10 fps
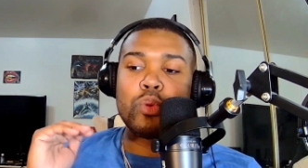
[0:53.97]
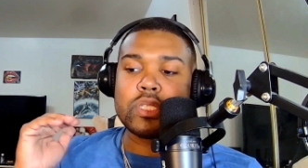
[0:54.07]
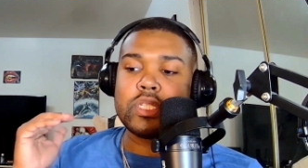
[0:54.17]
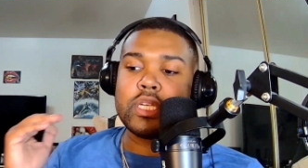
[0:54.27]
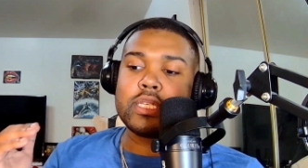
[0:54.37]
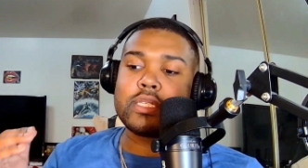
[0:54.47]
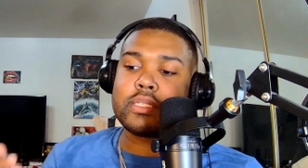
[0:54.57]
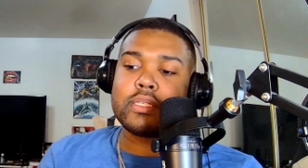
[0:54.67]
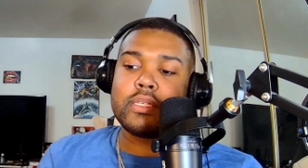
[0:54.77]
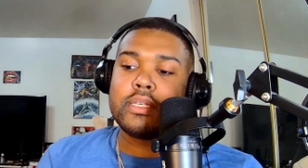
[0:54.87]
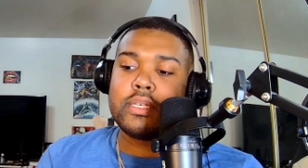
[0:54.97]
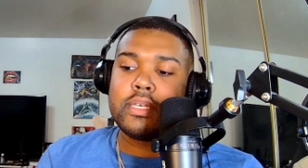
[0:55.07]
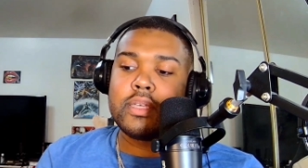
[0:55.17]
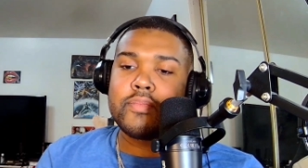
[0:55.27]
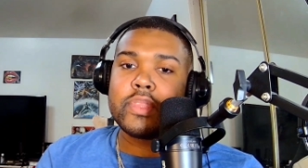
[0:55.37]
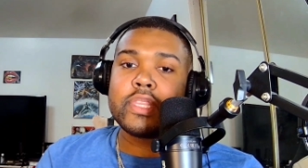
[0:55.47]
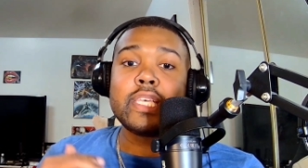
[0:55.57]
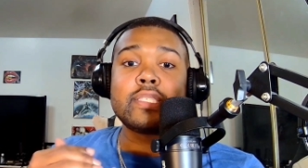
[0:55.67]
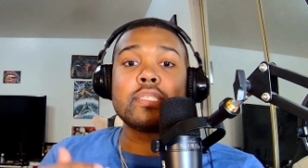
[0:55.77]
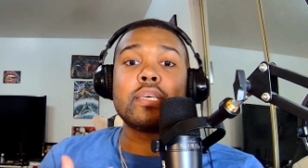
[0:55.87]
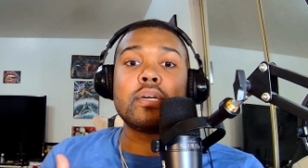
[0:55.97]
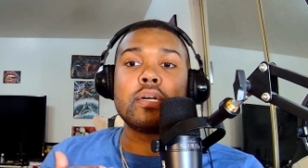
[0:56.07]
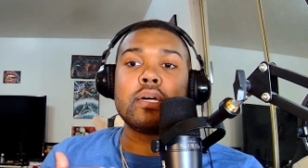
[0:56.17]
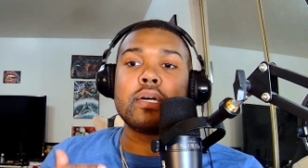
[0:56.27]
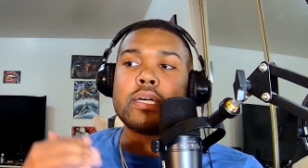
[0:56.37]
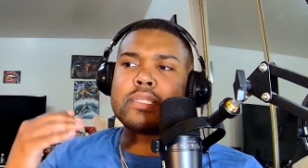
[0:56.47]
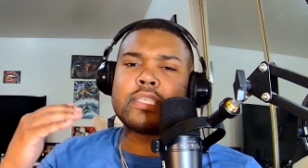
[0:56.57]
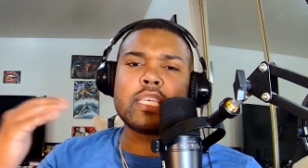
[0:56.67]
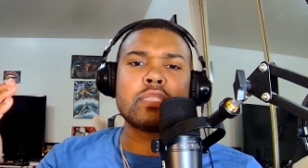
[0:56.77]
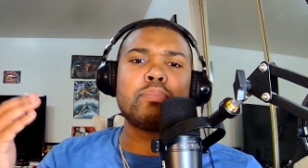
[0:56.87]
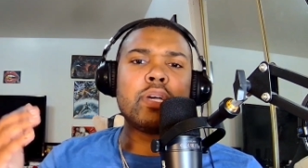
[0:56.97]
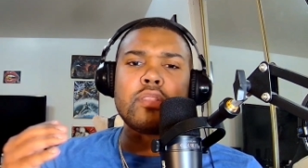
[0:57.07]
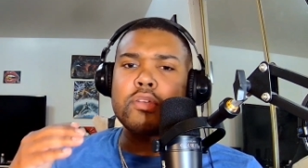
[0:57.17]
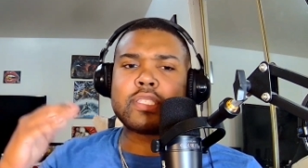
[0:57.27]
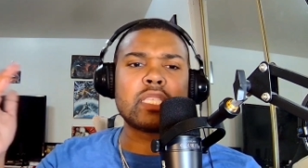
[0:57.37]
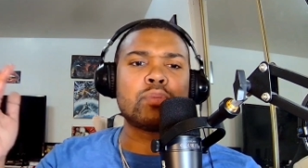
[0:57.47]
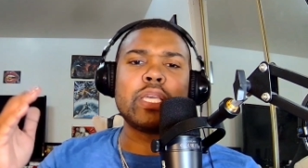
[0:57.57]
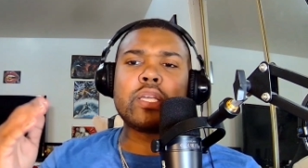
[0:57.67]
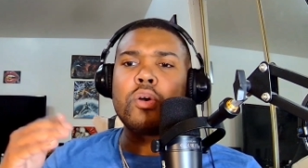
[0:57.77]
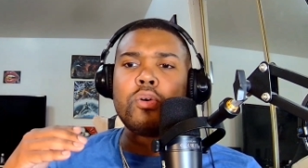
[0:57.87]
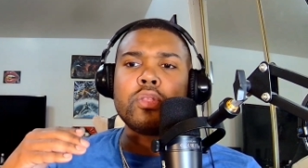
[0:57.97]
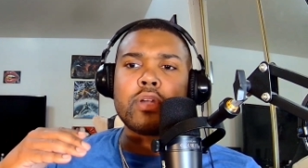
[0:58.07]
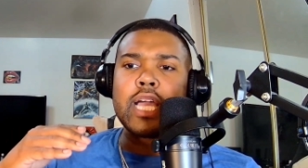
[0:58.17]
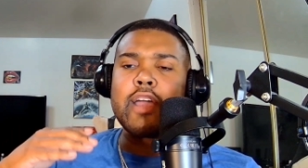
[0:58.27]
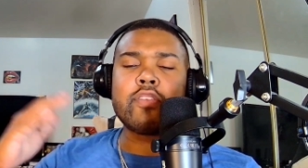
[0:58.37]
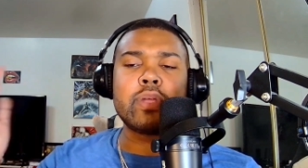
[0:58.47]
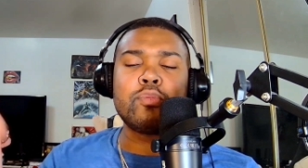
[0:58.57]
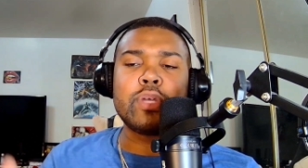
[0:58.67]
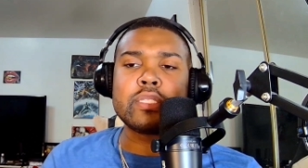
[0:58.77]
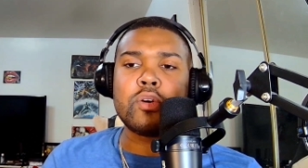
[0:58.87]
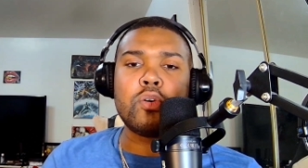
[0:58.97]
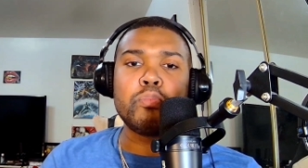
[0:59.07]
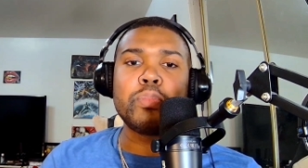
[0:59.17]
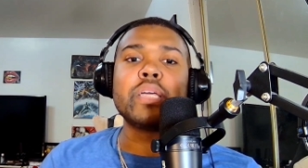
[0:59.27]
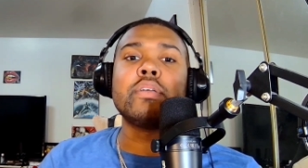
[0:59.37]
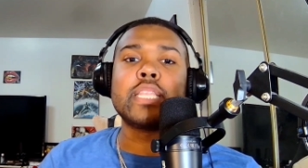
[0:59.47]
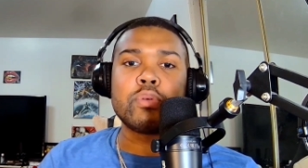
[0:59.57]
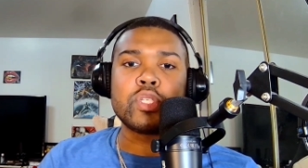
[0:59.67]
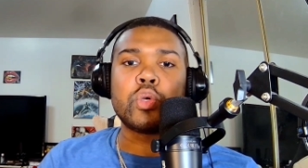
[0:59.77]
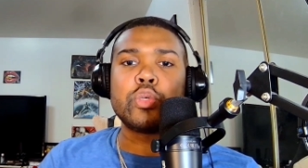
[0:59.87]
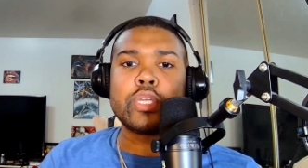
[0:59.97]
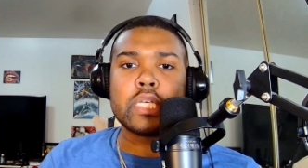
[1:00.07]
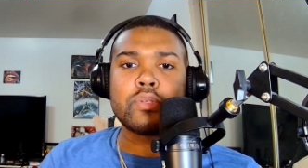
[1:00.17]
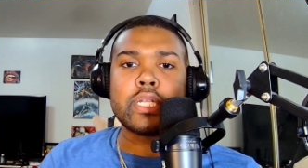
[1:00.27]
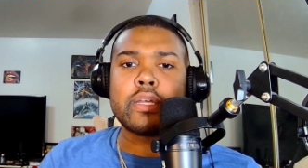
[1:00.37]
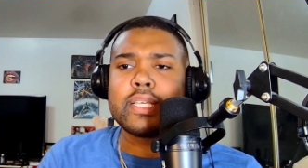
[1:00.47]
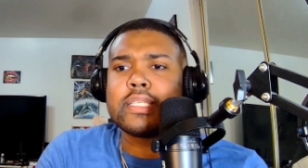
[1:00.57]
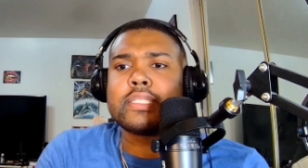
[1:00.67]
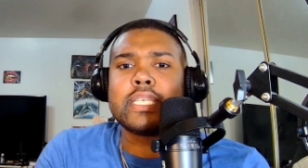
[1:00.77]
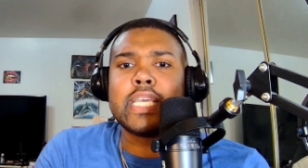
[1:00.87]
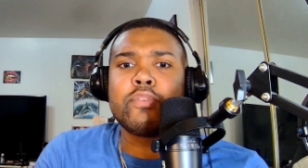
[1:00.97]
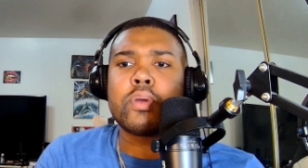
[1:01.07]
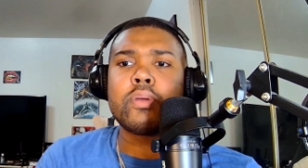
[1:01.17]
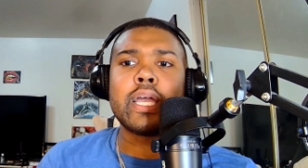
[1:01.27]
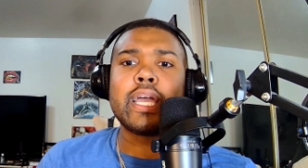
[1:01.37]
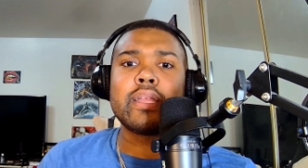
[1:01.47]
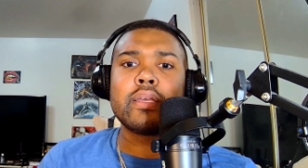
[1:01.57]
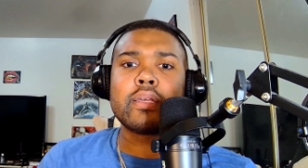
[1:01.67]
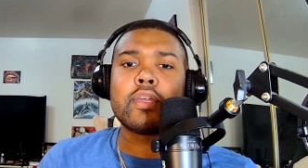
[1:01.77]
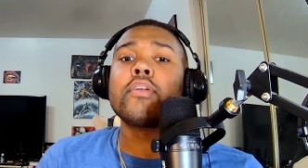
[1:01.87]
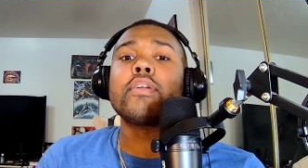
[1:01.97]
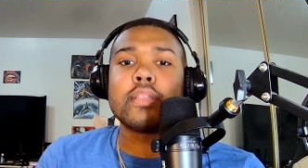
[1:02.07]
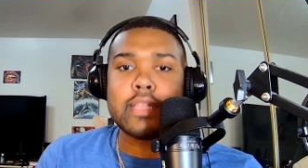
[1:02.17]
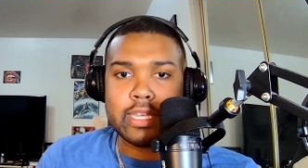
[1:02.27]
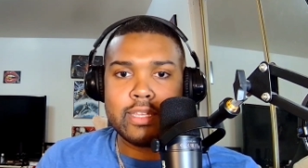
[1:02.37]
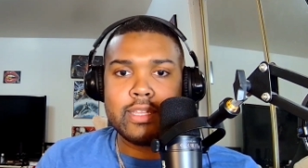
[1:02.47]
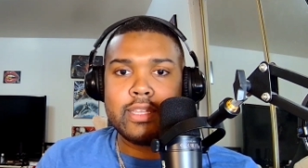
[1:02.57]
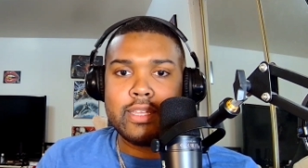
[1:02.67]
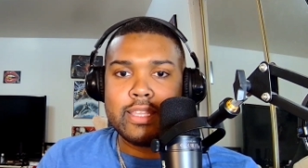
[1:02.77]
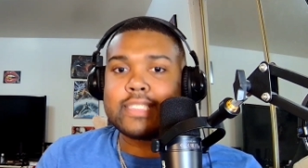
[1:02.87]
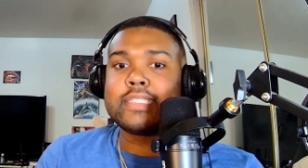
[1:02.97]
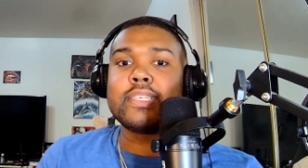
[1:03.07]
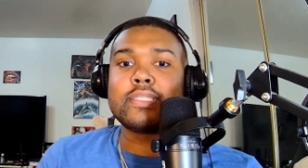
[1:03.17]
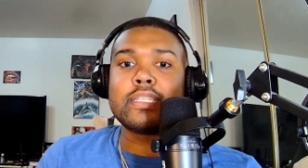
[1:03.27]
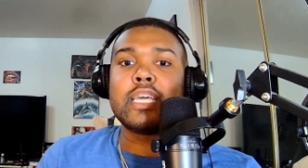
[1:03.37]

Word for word: was just this is a six month or six week old or however many weeks old build that we're showing you guys right now. This isn't even where we're at currently. This is just a